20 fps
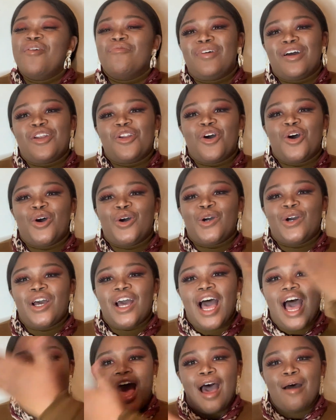But no,
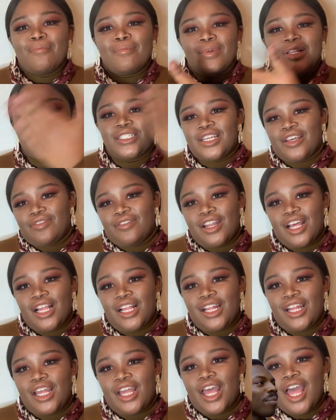I'm
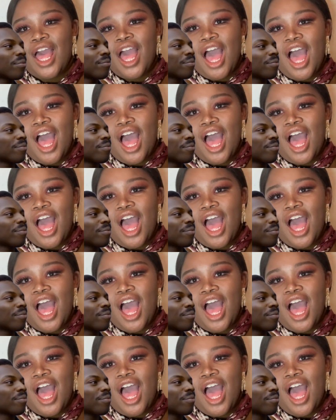definitely